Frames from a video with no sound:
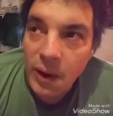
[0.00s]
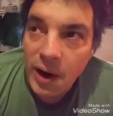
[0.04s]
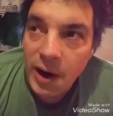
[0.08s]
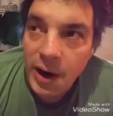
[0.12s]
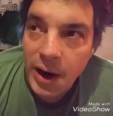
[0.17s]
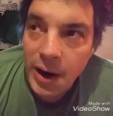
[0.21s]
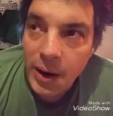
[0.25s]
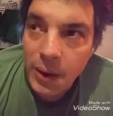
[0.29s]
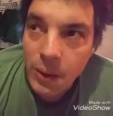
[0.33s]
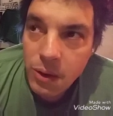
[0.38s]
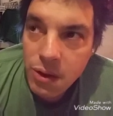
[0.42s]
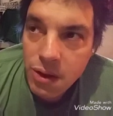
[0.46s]
the
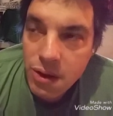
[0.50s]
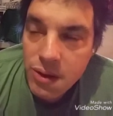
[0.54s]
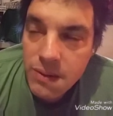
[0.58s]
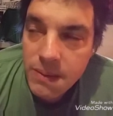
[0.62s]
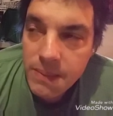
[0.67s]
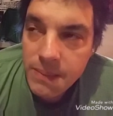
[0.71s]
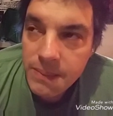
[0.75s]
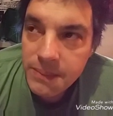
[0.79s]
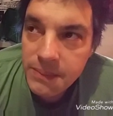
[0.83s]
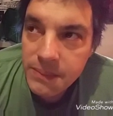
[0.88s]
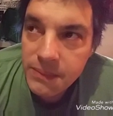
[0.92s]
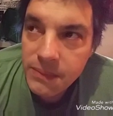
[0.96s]
warehouse,
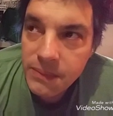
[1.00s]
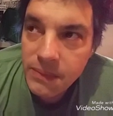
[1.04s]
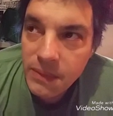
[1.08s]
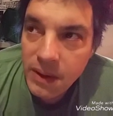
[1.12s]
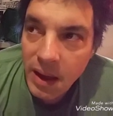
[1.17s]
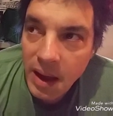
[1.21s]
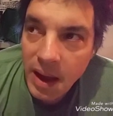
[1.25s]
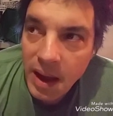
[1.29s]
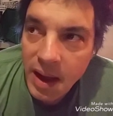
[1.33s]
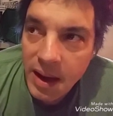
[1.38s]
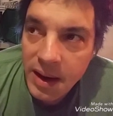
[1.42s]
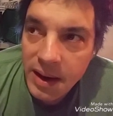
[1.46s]

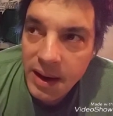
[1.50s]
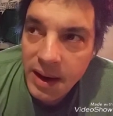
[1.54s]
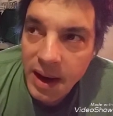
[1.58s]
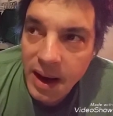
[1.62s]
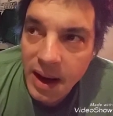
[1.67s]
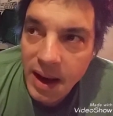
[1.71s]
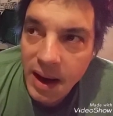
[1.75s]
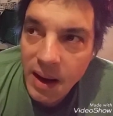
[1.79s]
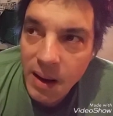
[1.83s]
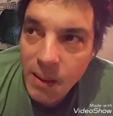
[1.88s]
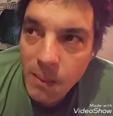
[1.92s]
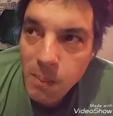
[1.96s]
and
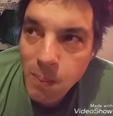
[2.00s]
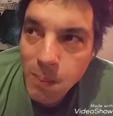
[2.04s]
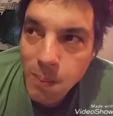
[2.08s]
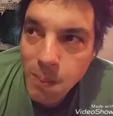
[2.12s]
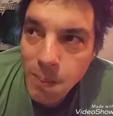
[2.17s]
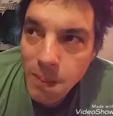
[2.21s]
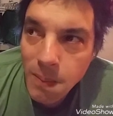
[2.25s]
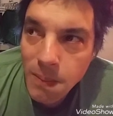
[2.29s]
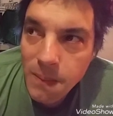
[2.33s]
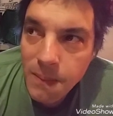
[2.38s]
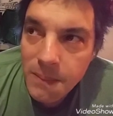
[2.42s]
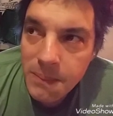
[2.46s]

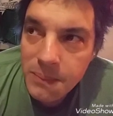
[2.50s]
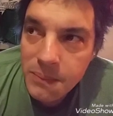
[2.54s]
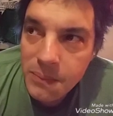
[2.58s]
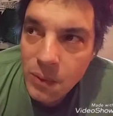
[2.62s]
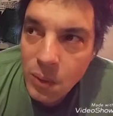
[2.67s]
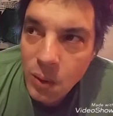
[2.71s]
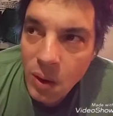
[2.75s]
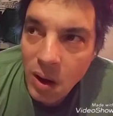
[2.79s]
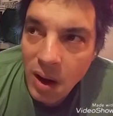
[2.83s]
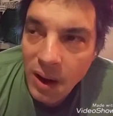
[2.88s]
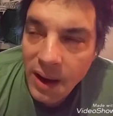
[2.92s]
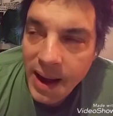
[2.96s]

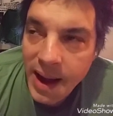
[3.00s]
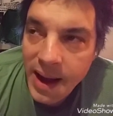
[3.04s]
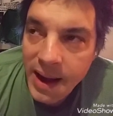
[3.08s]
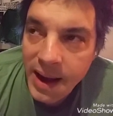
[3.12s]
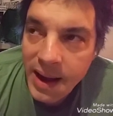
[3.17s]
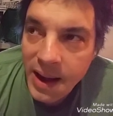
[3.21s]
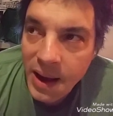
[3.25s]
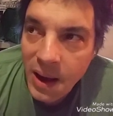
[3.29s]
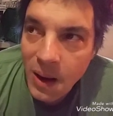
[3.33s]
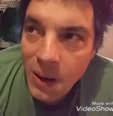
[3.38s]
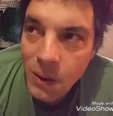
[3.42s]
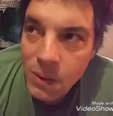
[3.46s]
we're all
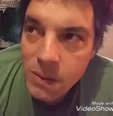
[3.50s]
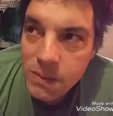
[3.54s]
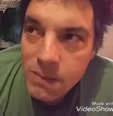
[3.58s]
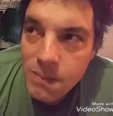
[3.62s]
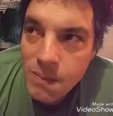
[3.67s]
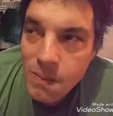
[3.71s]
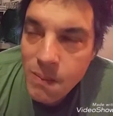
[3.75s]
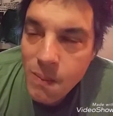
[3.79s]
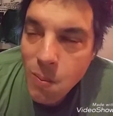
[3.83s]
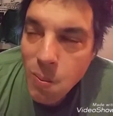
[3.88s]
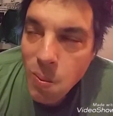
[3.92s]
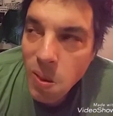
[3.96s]
hanging out,
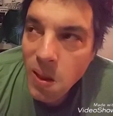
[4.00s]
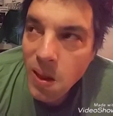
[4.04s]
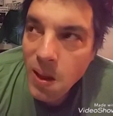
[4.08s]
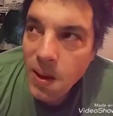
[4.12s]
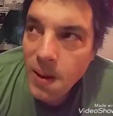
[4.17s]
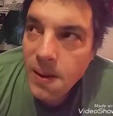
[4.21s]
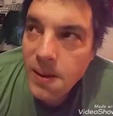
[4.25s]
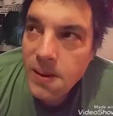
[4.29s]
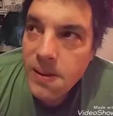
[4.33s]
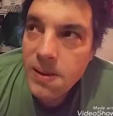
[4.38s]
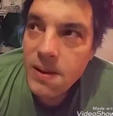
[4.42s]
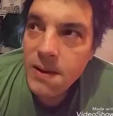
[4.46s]

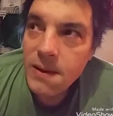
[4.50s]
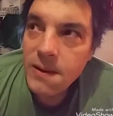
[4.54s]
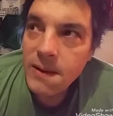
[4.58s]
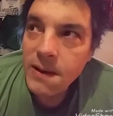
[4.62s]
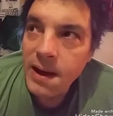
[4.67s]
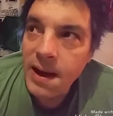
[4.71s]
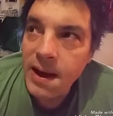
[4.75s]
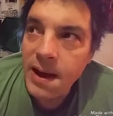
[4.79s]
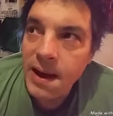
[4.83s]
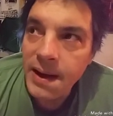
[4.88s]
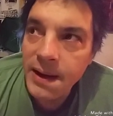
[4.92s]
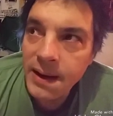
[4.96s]

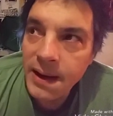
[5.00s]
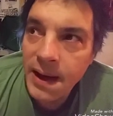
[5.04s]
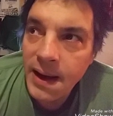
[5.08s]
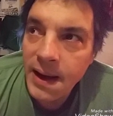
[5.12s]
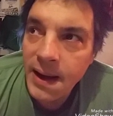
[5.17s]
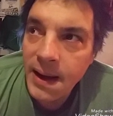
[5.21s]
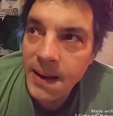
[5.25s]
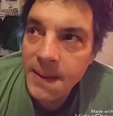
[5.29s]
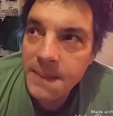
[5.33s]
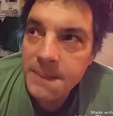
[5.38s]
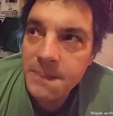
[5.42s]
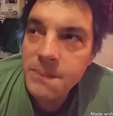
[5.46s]
and
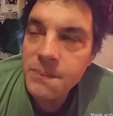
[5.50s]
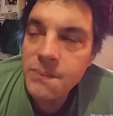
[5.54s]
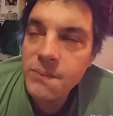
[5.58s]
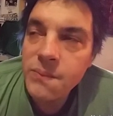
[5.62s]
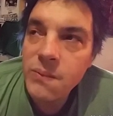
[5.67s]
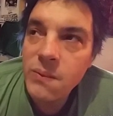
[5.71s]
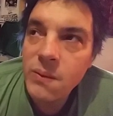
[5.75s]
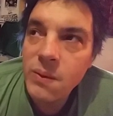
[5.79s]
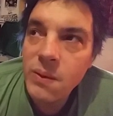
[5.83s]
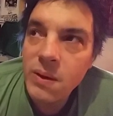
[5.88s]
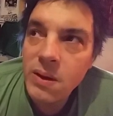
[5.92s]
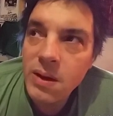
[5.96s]

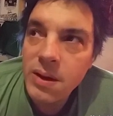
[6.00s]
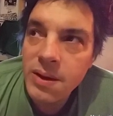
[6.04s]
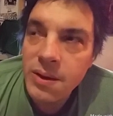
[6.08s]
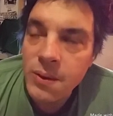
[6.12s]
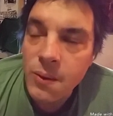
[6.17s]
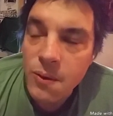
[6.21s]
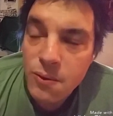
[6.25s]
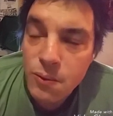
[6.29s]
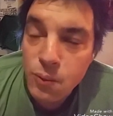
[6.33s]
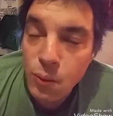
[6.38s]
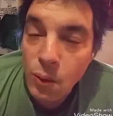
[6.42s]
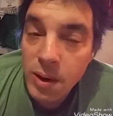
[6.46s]

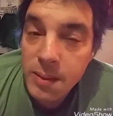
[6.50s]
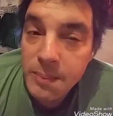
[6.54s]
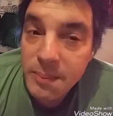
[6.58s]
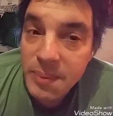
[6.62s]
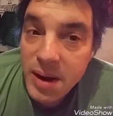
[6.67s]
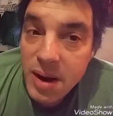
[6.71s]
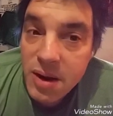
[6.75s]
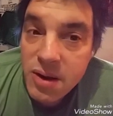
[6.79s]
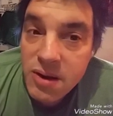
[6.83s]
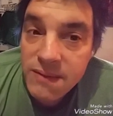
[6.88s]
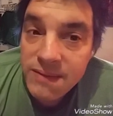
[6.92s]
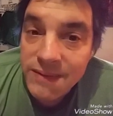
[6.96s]
there was one
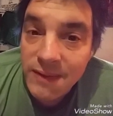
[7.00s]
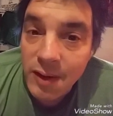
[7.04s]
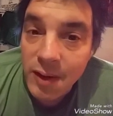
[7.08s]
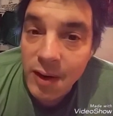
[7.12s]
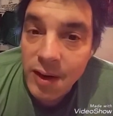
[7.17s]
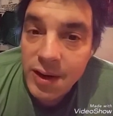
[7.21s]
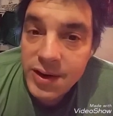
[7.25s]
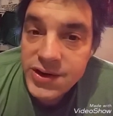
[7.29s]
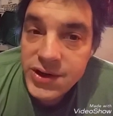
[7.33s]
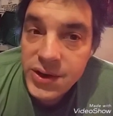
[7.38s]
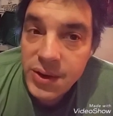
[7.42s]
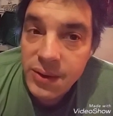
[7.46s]
piece of
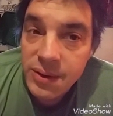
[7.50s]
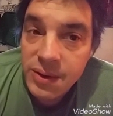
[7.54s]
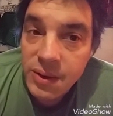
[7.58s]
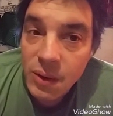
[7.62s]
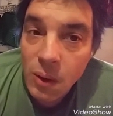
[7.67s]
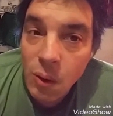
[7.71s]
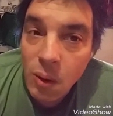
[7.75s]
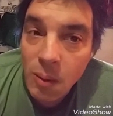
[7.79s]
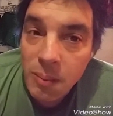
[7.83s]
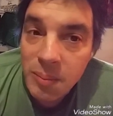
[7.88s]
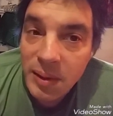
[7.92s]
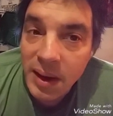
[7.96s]
furniture in
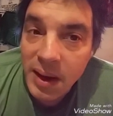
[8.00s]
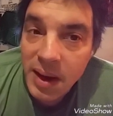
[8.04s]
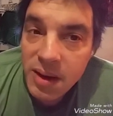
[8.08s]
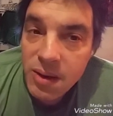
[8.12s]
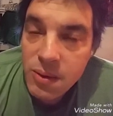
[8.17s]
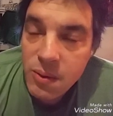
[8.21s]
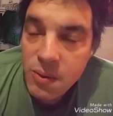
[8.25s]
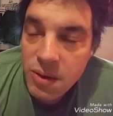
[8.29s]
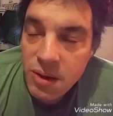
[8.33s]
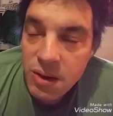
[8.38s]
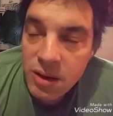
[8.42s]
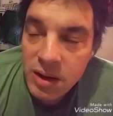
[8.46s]
the whole
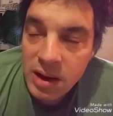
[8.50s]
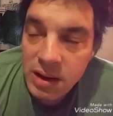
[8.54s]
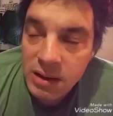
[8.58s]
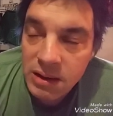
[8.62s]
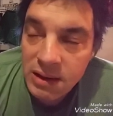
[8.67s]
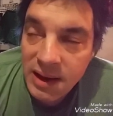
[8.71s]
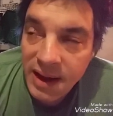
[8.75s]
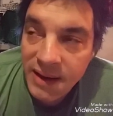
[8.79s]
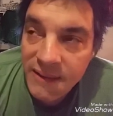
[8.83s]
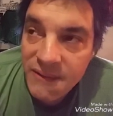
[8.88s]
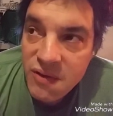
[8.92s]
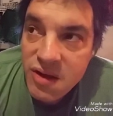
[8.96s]
place. It was a
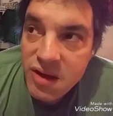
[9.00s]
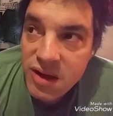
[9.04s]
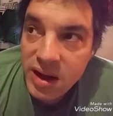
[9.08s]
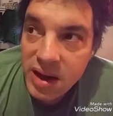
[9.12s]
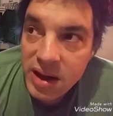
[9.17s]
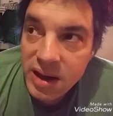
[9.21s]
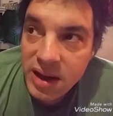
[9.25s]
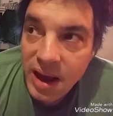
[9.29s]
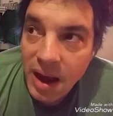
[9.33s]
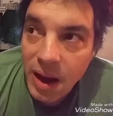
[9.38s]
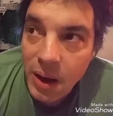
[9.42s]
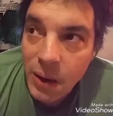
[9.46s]
little love
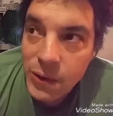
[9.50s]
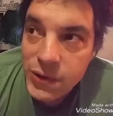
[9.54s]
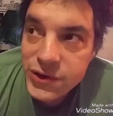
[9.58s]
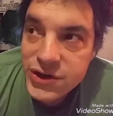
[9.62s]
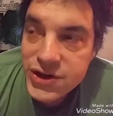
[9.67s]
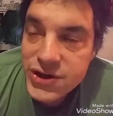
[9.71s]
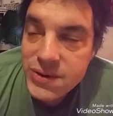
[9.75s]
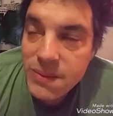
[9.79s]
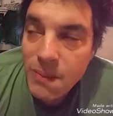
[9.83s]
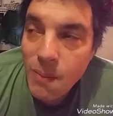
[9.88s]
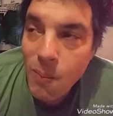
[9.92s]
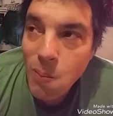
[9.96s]
seat
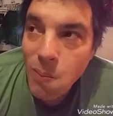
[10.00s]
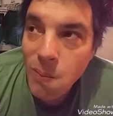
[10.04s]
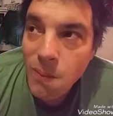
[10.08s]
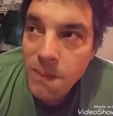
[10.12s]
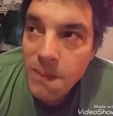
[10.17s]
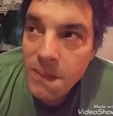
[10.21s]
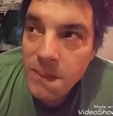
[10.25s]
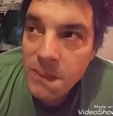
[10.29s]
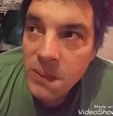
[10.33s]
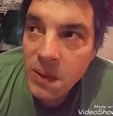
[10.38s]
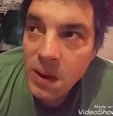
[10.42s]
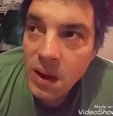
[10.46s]
couch,
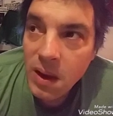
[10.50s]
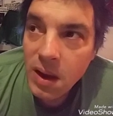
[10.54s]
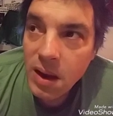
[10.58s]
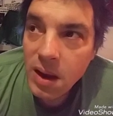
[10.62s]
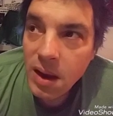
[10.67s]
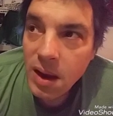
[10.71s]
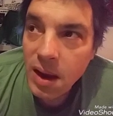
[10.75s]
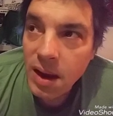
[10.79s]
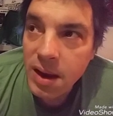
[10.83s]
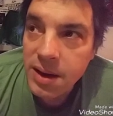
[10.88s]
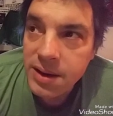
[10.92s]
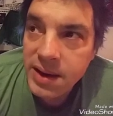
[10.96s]

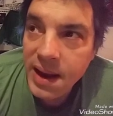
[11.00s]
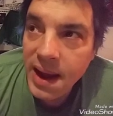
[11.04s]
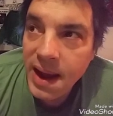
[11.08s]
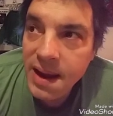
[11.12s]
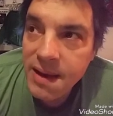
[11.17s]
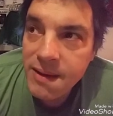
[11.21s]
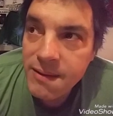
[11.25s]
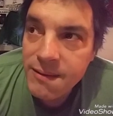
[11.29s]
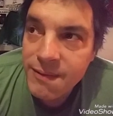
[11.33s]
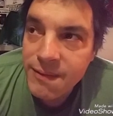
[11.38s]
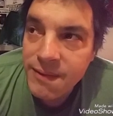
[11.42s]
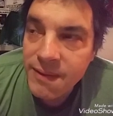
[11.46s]
and
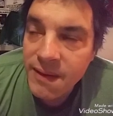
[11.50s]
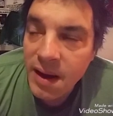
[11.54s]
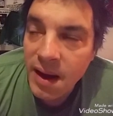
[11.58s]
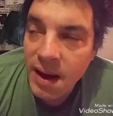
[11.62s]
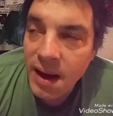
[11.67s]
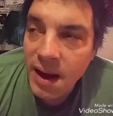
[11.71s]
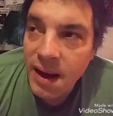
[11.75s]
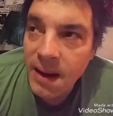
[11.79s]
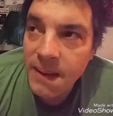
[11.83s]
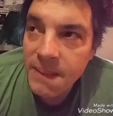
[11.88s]
Dave